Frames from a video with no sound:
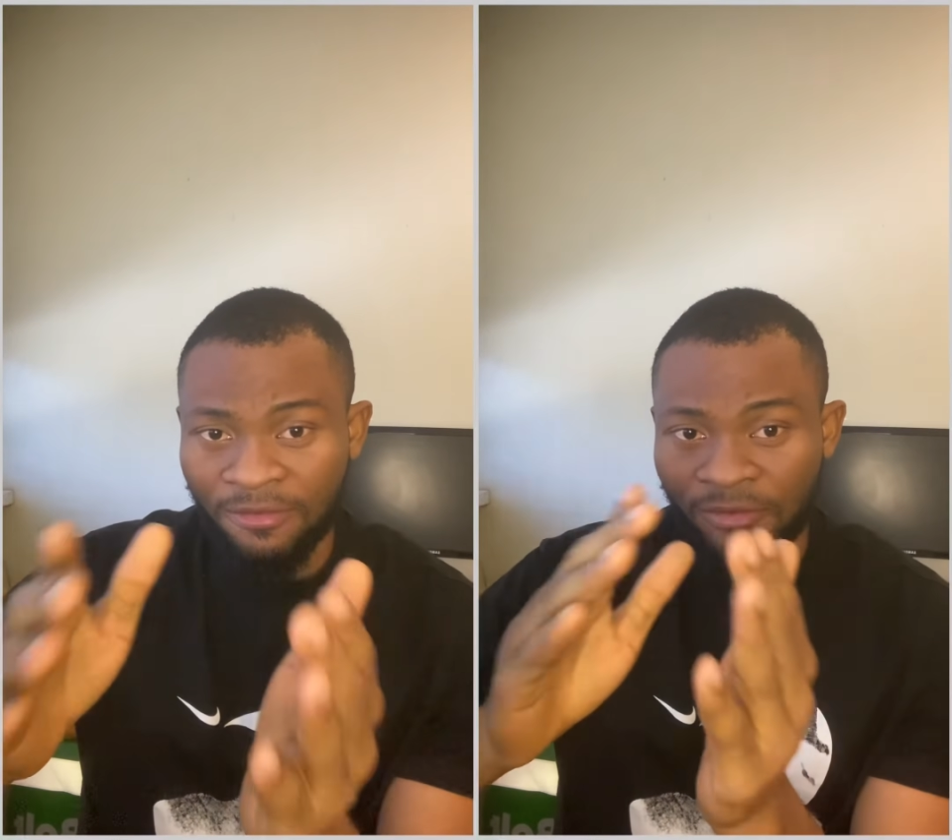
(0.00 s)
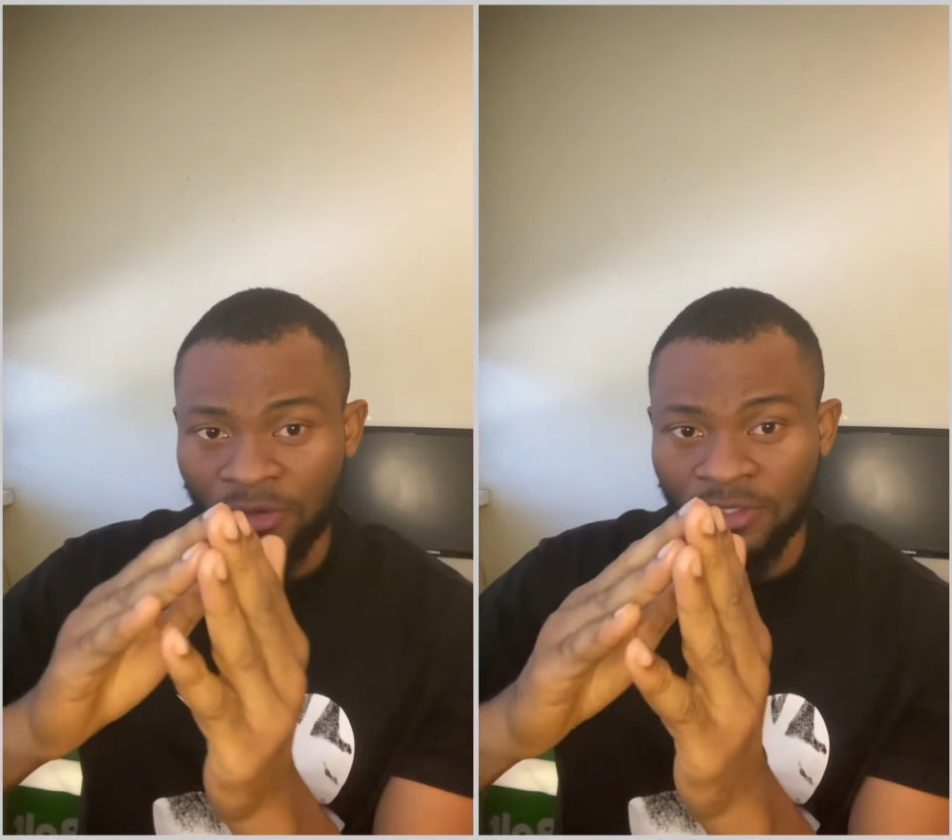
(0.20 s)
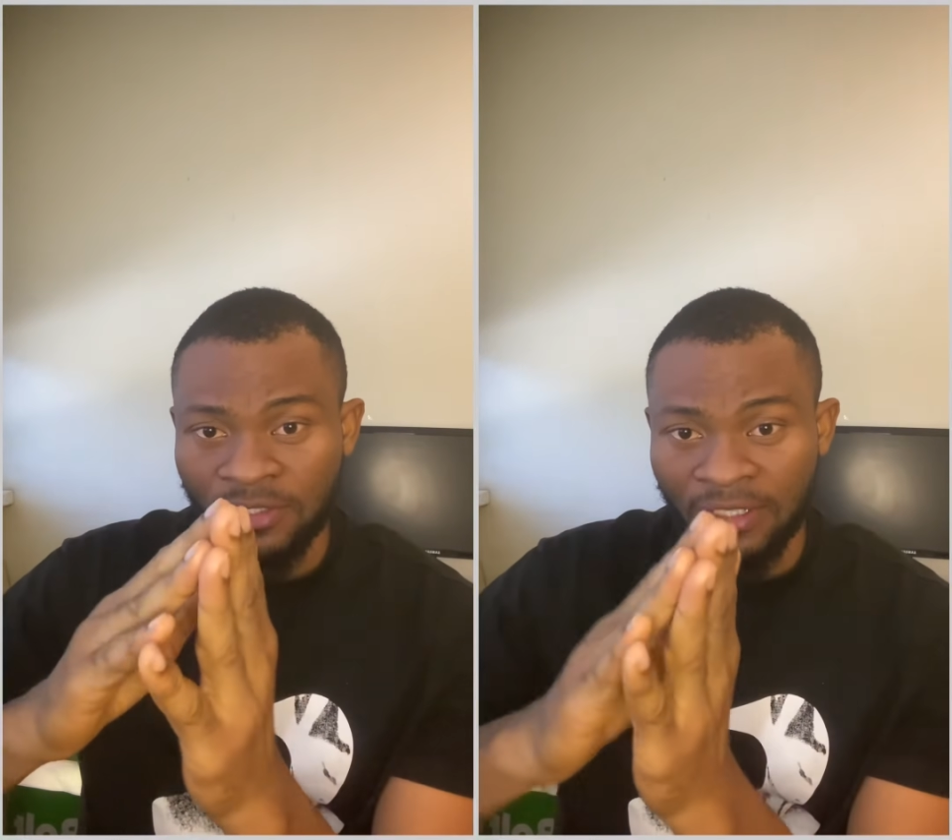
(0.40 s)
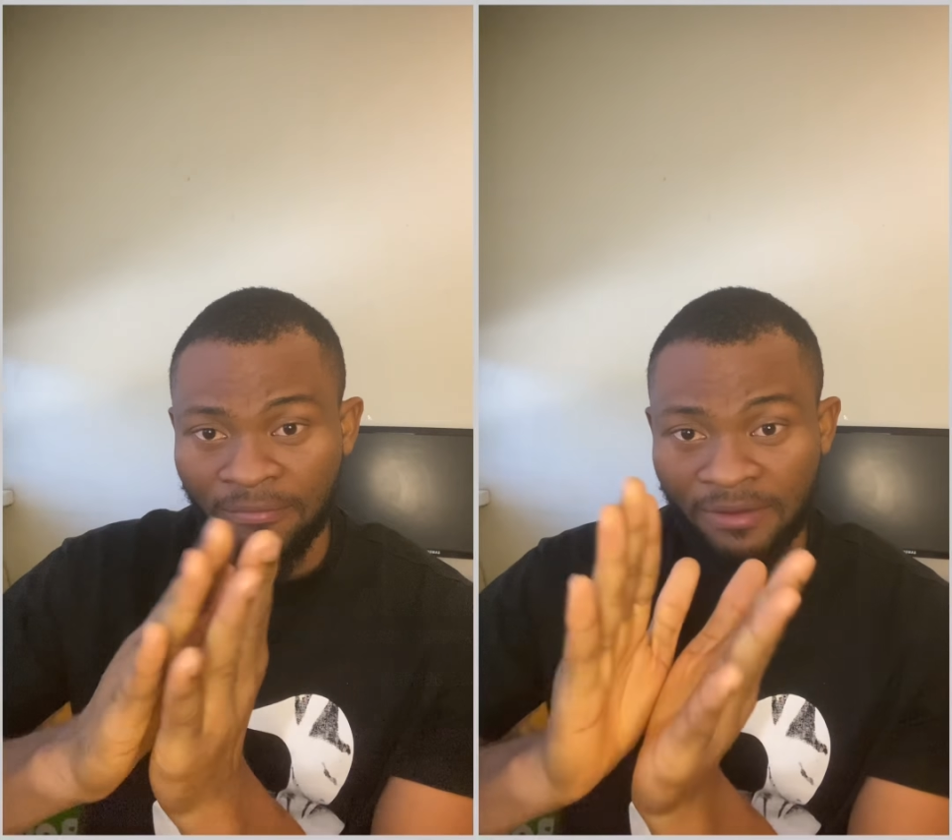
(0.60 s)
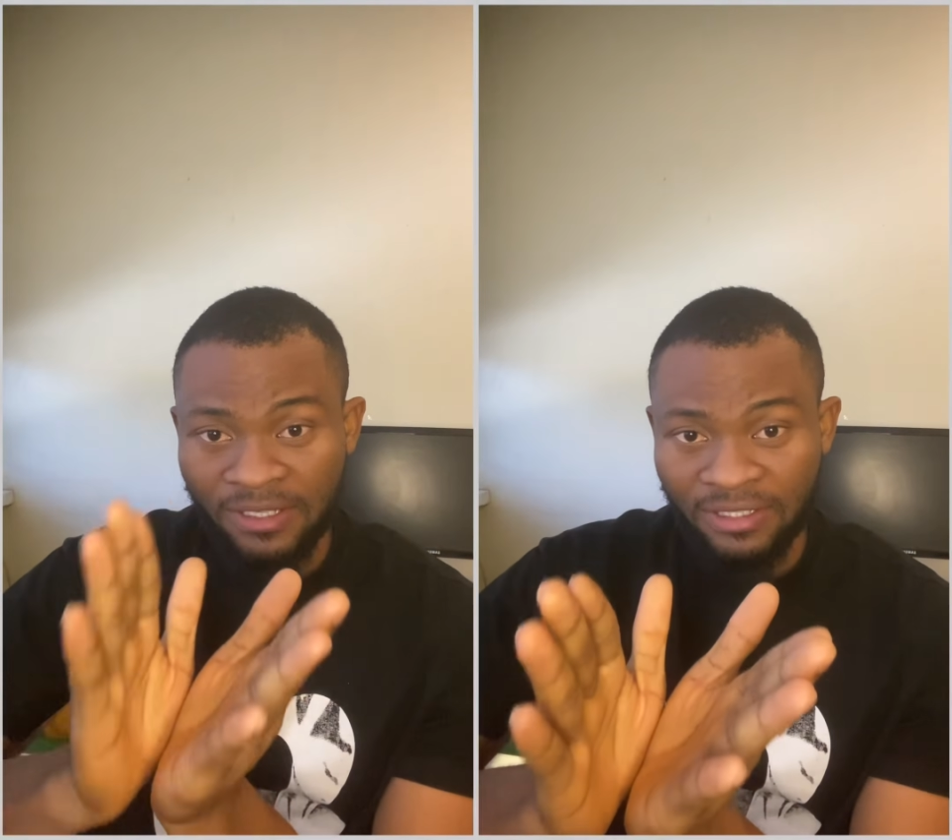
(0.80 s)
focus on the
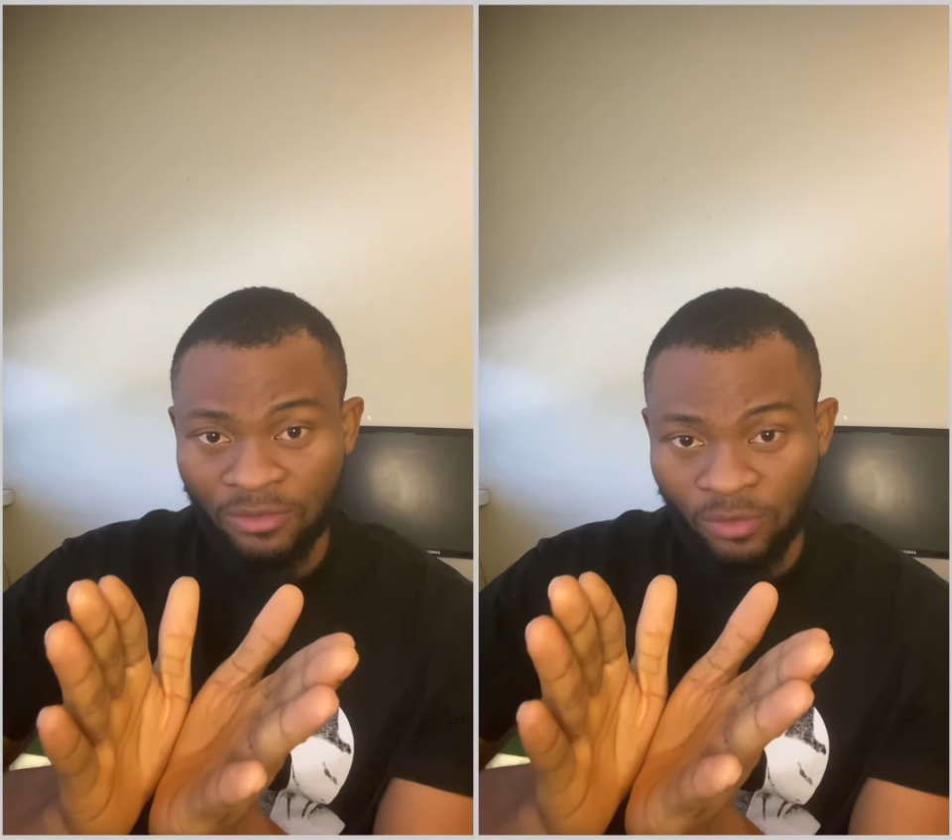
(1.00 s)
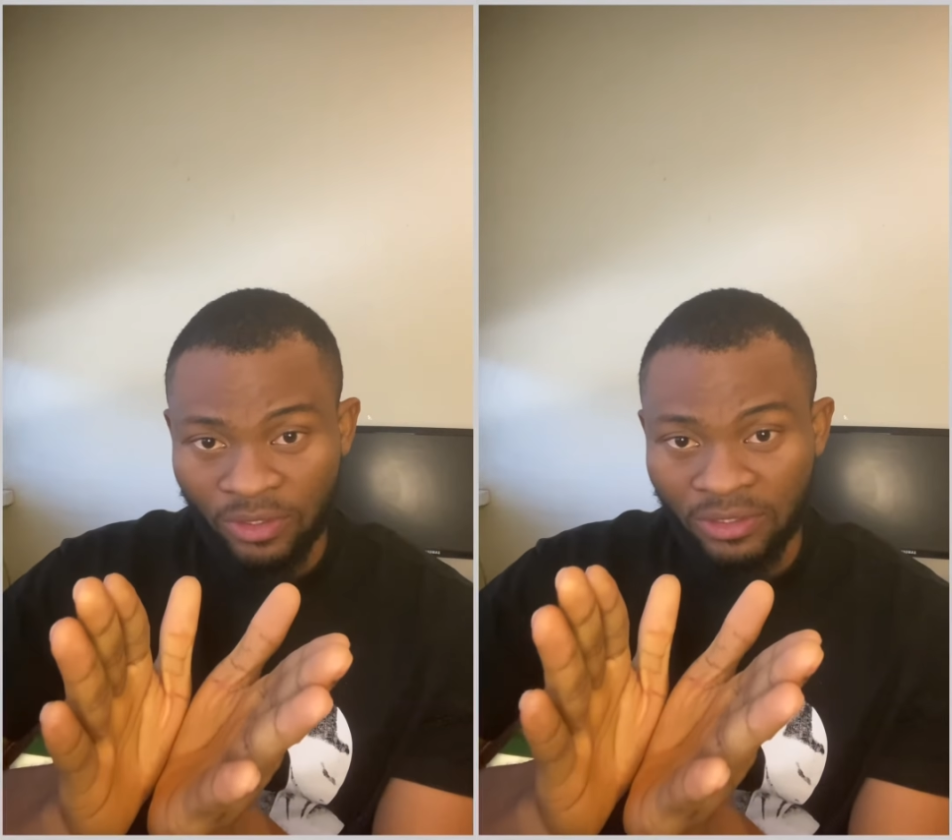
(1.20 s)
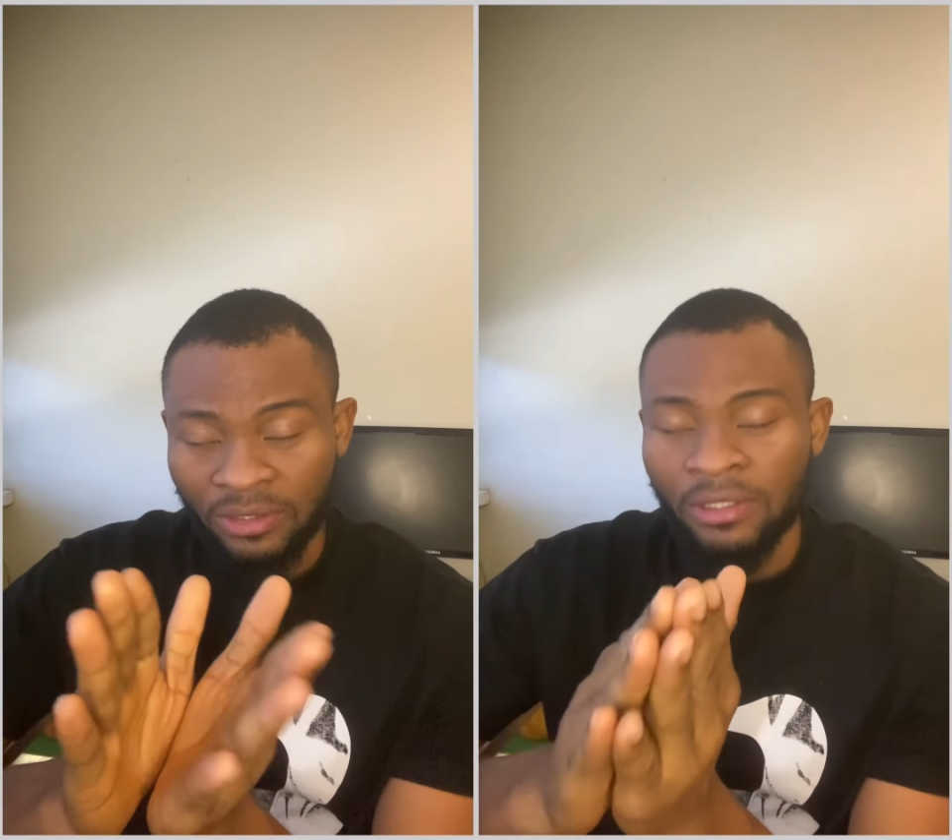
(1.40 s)
basic one,